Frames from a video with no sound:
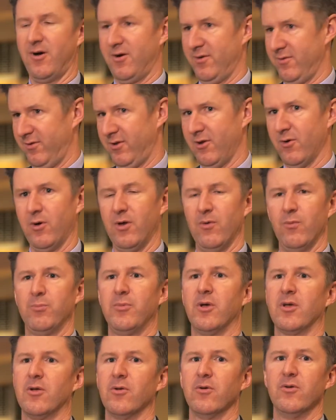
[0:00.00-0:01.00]
on a
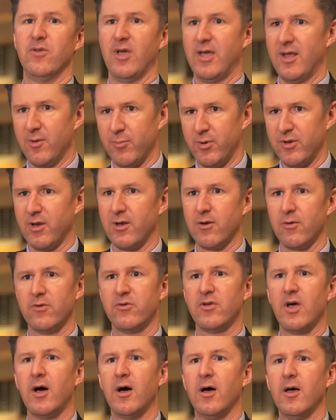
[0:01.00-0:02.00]
particular date and a particular
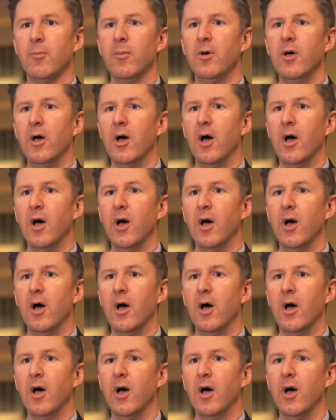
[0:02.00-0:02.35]
time.